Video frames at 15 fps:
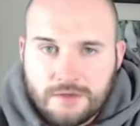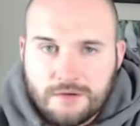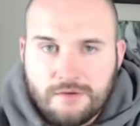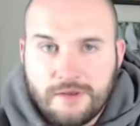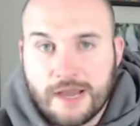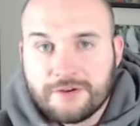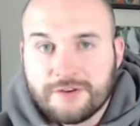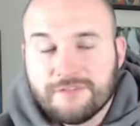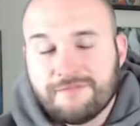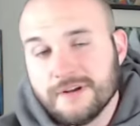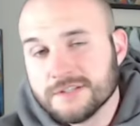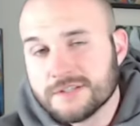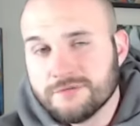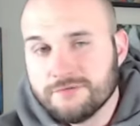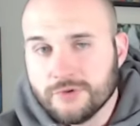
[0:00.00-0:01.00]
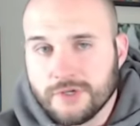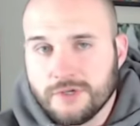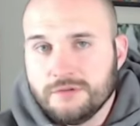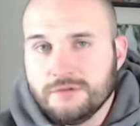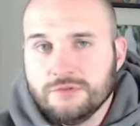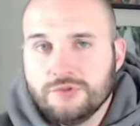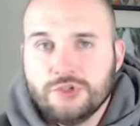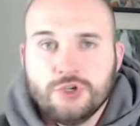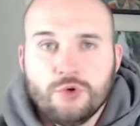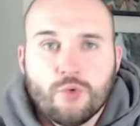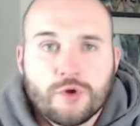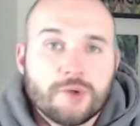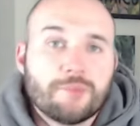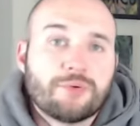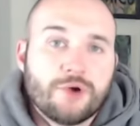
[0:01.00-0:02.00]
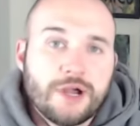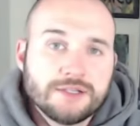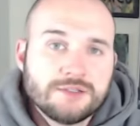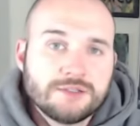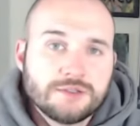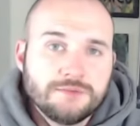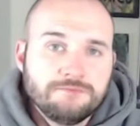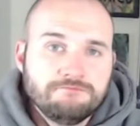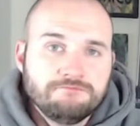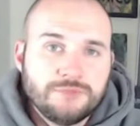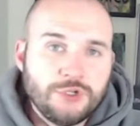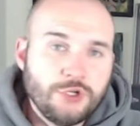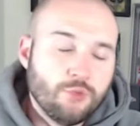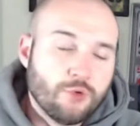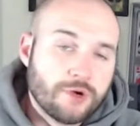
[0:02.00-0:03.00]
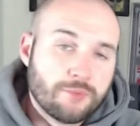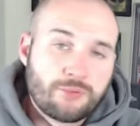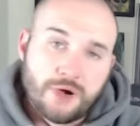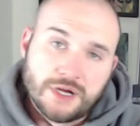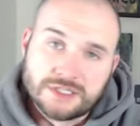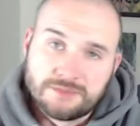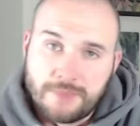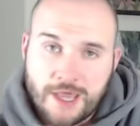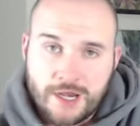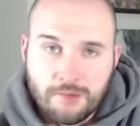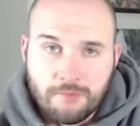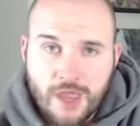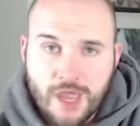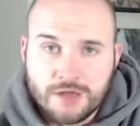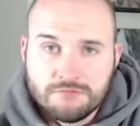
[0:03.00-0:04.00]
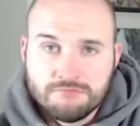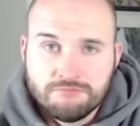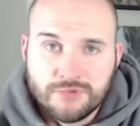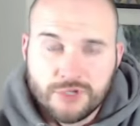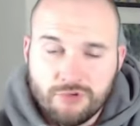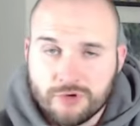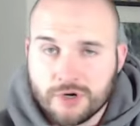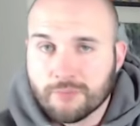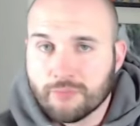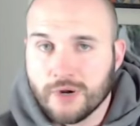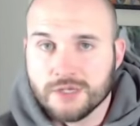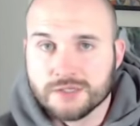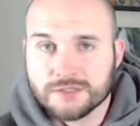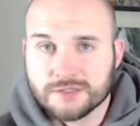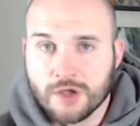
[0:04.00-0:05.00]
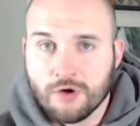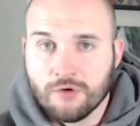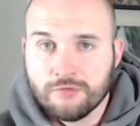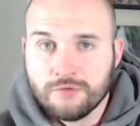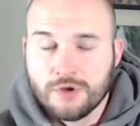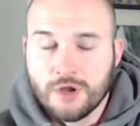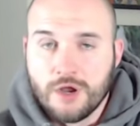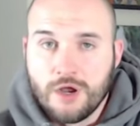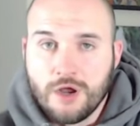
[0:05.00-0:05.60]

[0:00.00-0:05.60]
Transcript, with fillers: Now, defensively, do you want to press? Do you want to press man-to-man? Do you want to press zone?